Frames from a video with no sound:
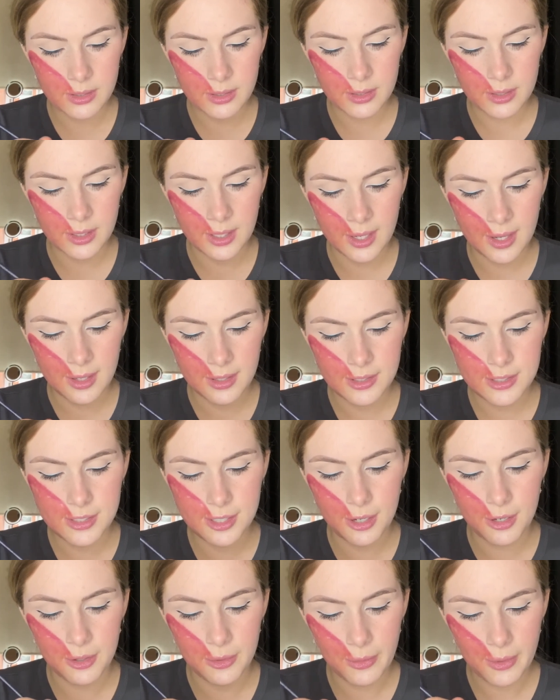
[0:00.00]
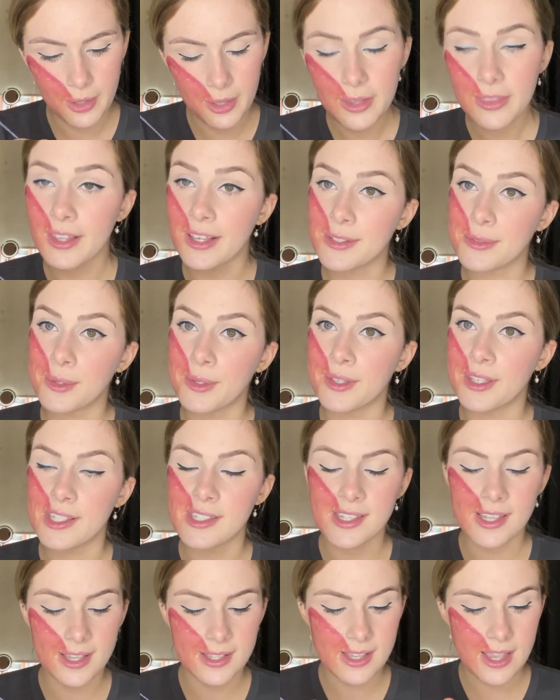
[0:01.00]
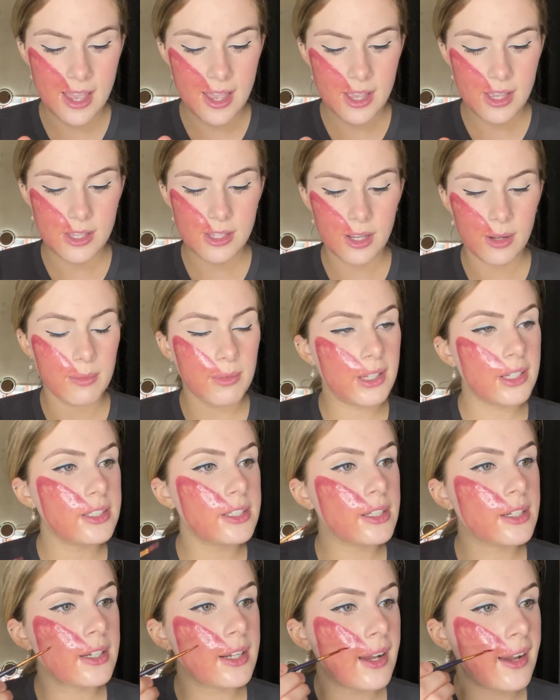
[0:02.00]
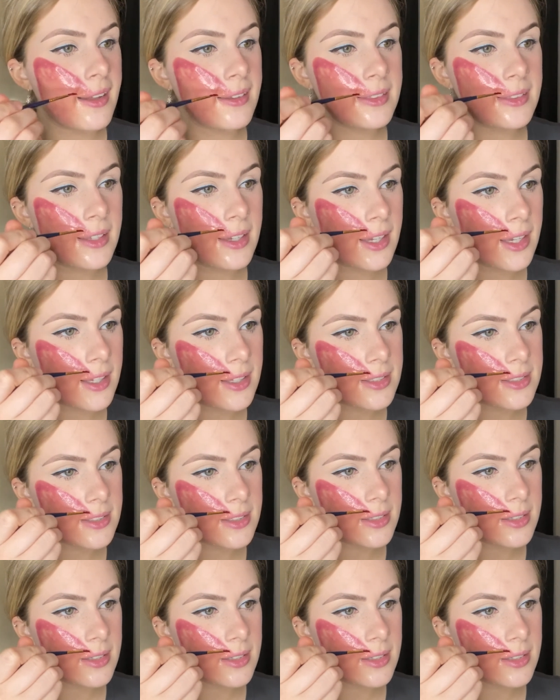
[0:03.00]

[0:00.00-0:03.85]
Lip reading: yeah, so that's what this is. So I'm literally going to add this